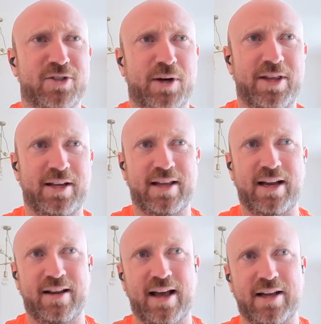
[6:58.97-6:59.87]
So I think
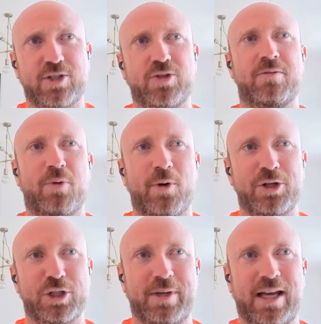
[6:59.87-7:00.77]
that at a certain point, it
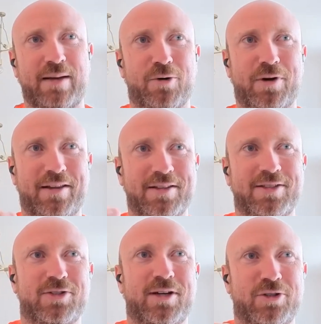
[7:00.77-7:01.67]
just became, okay, this
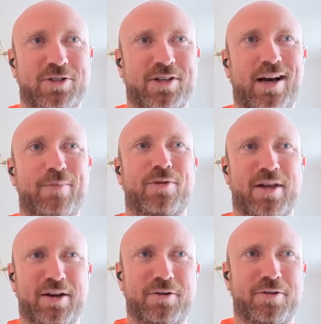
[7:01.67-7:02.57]
is not just a
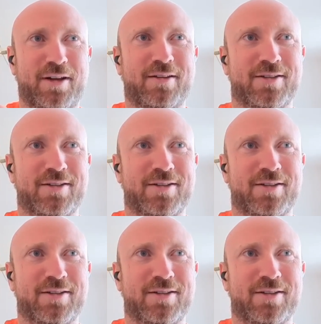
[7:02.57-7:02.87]
hypothetical thing.